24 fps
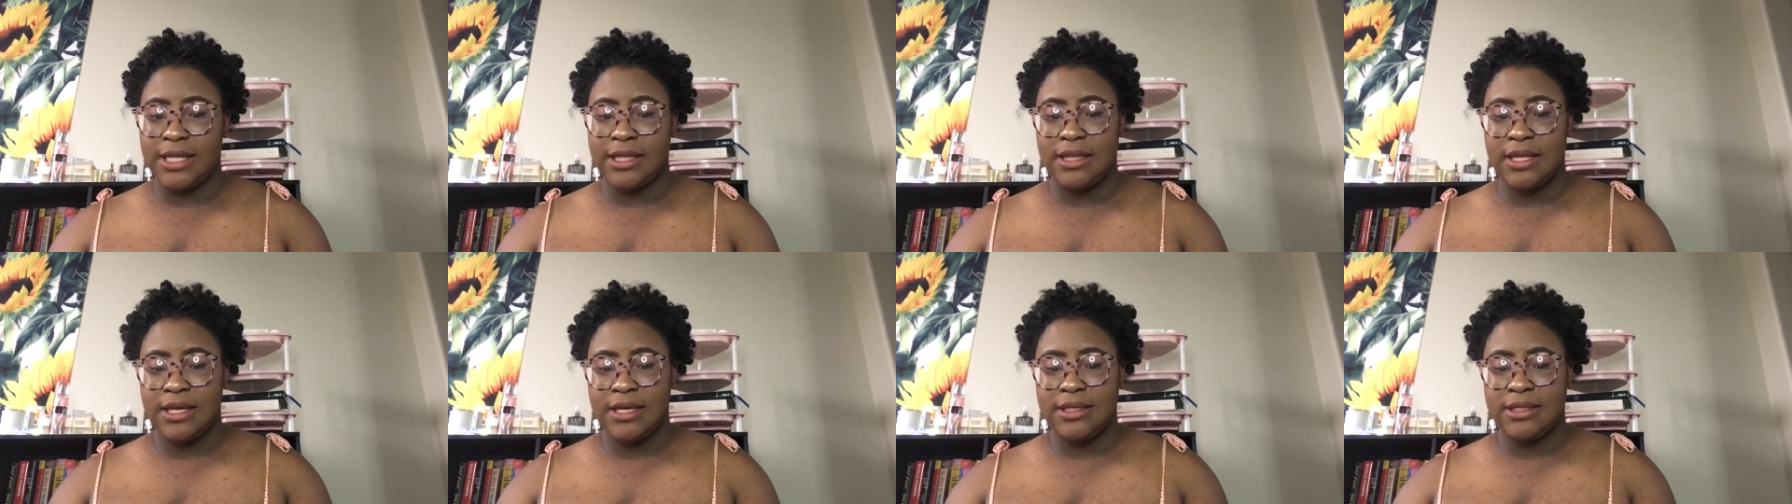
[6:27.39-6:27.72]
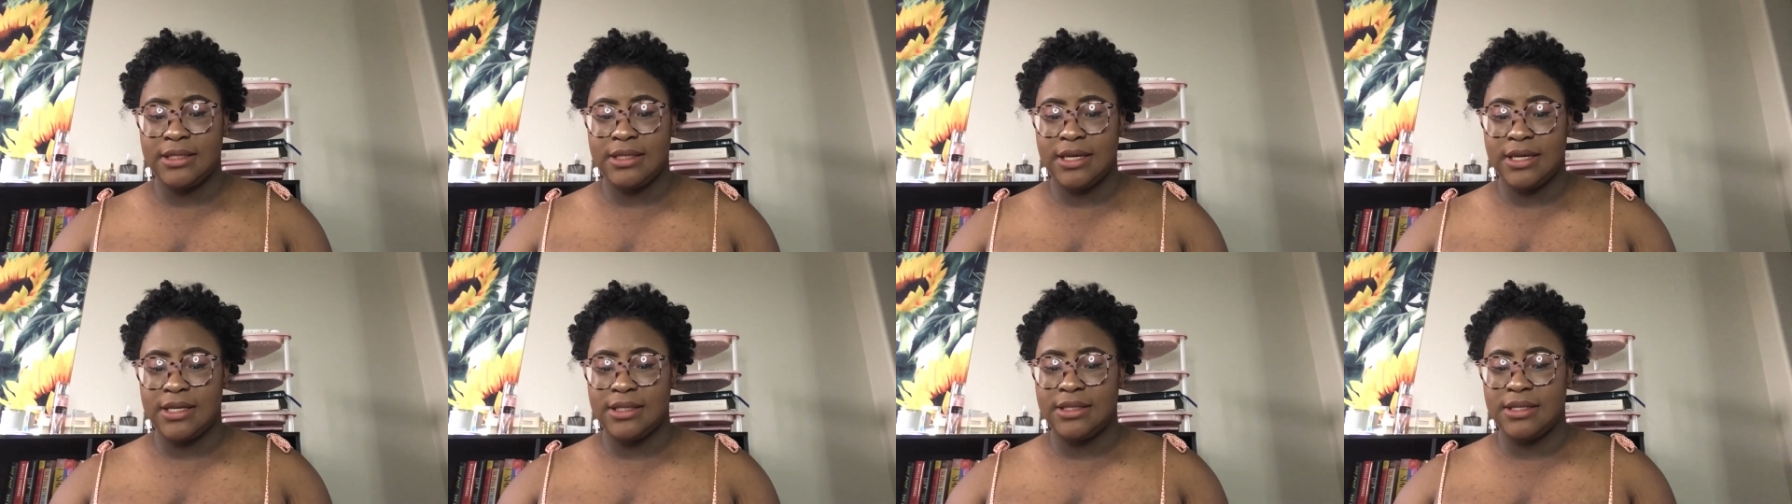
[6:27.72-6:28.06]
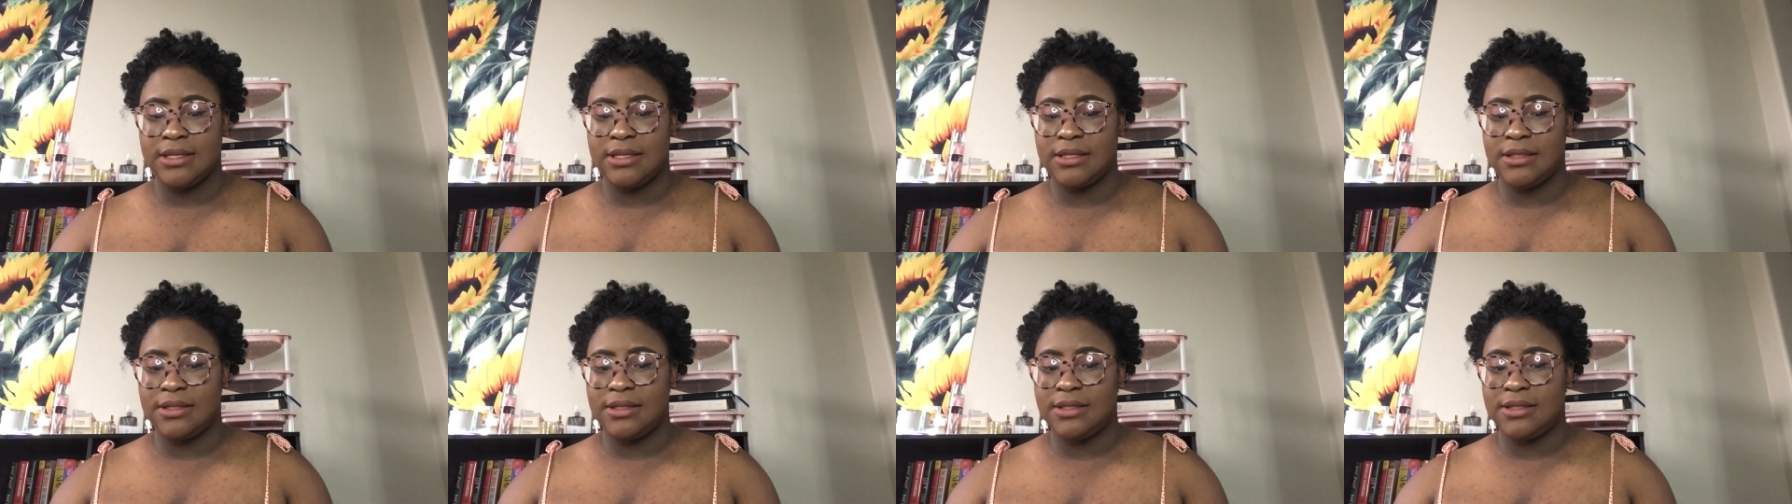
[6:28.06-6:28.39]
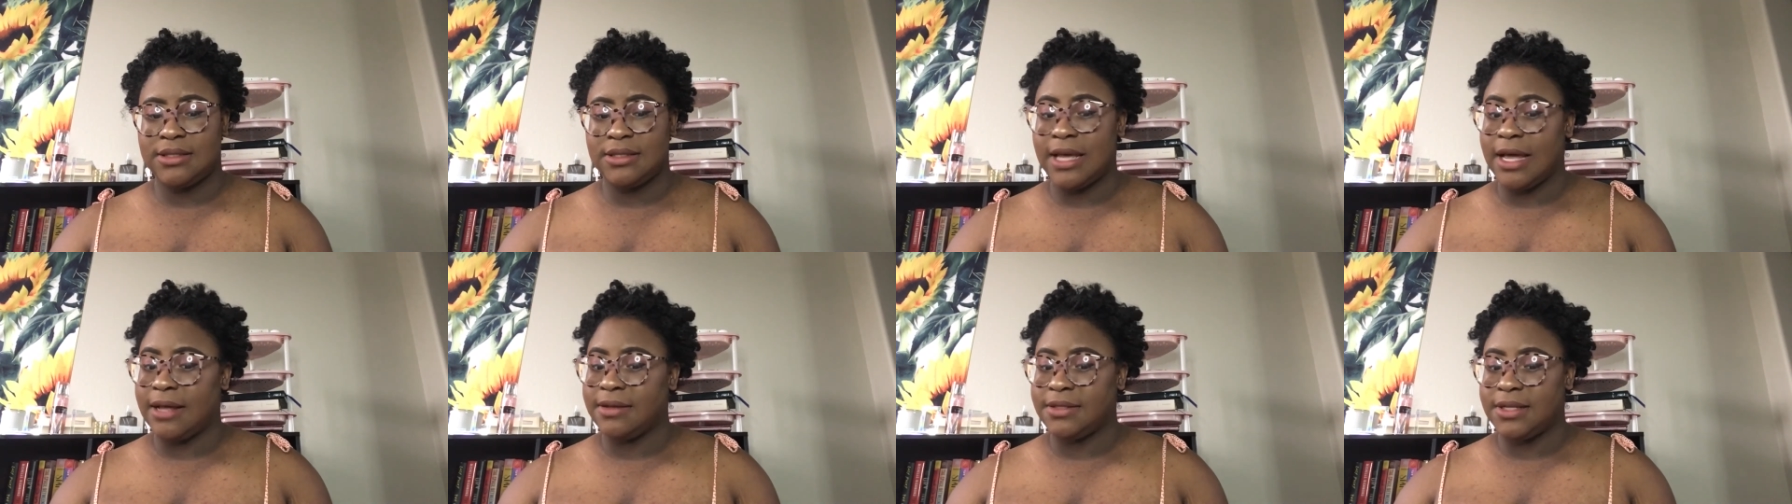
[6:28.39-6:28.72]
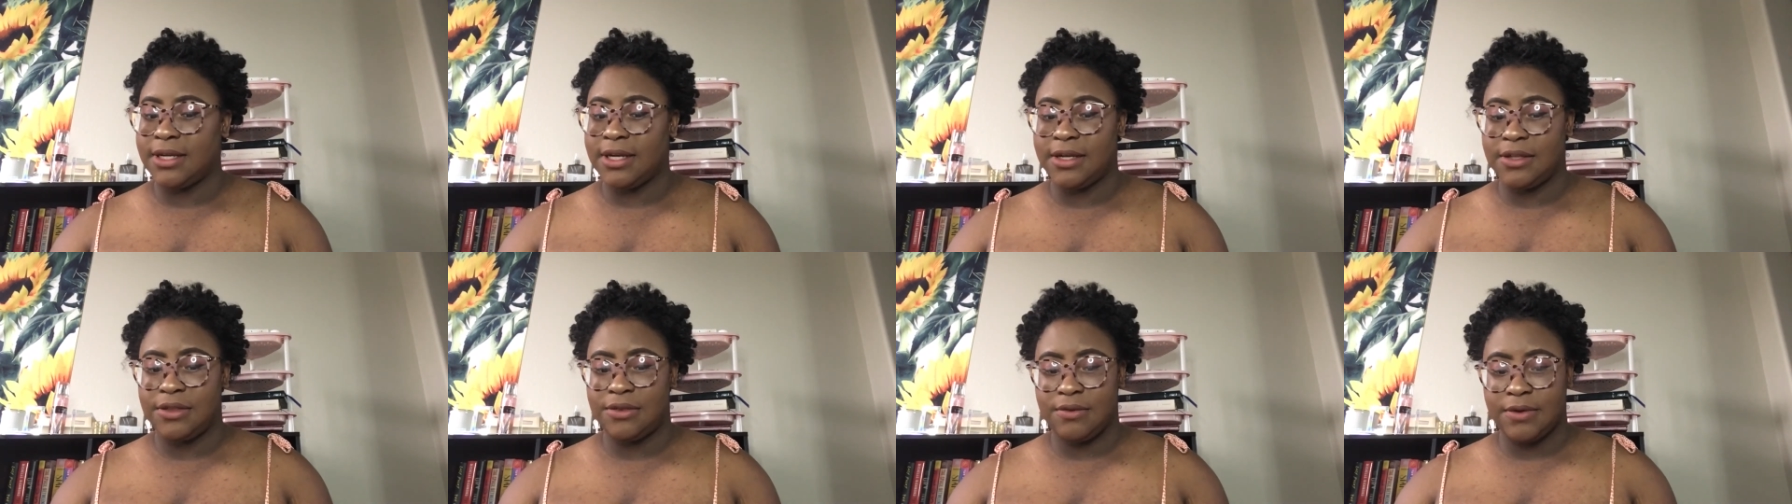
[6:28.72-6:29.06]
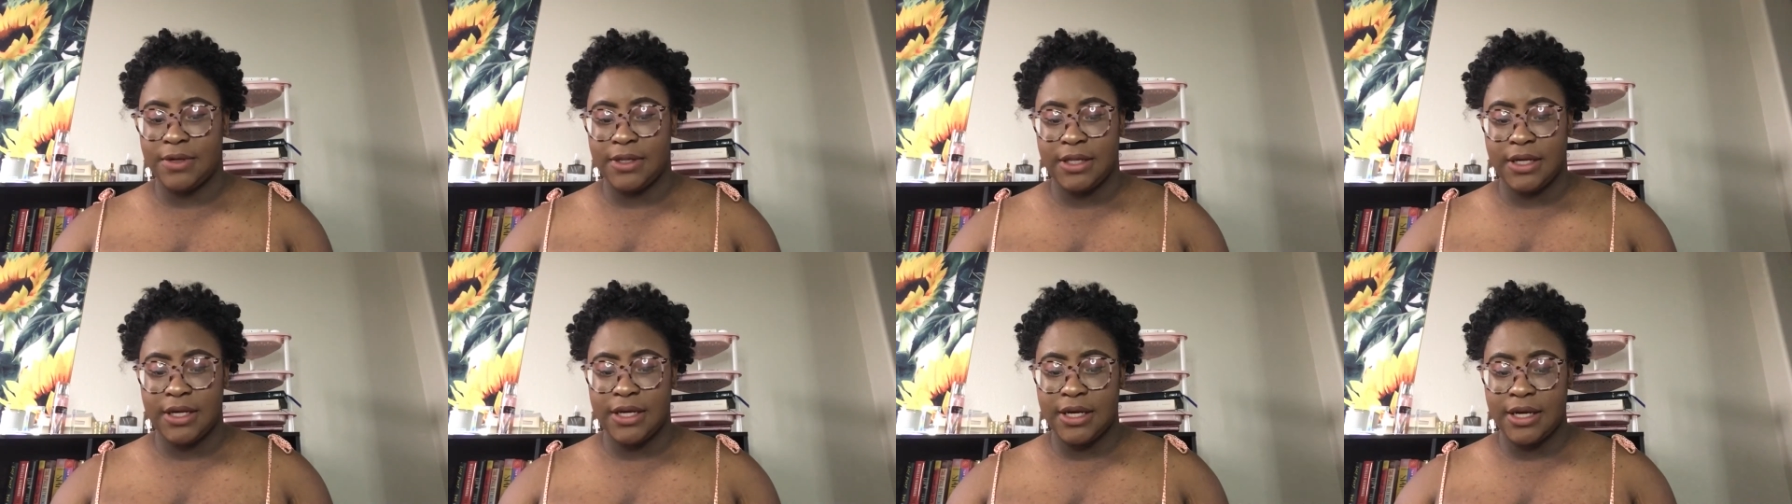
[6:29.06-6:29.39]
this because it sounds like a
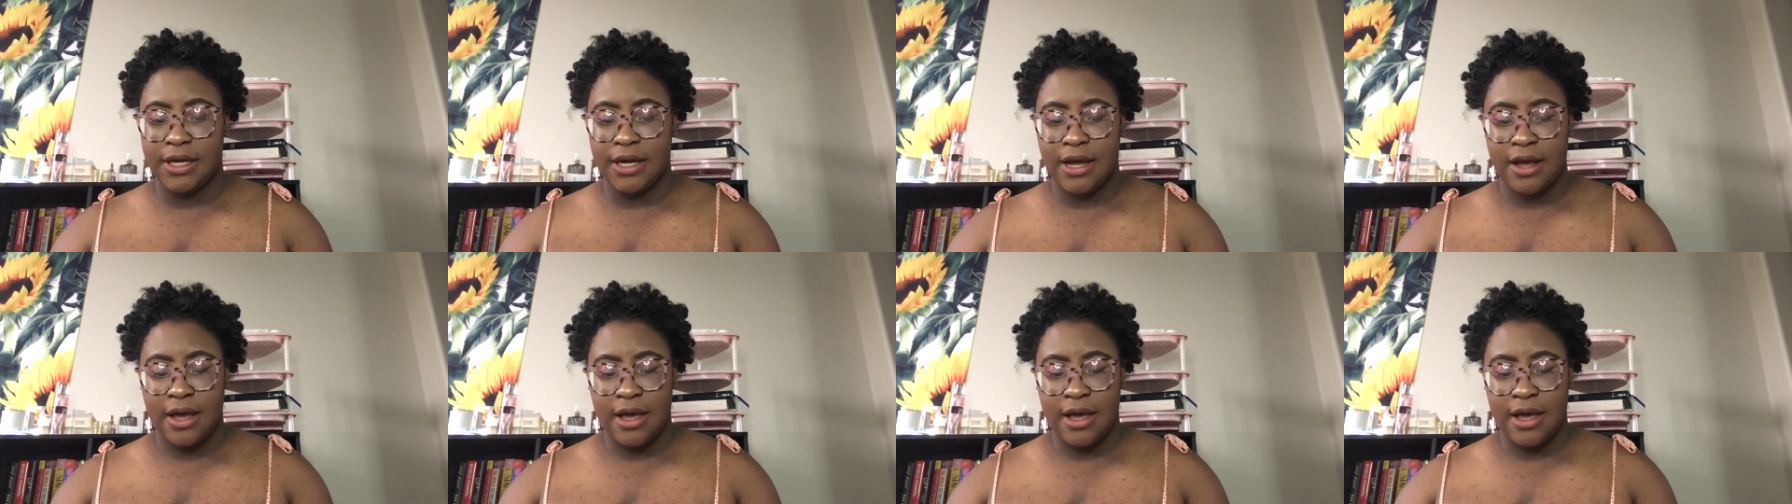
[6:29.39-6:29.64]
thriller,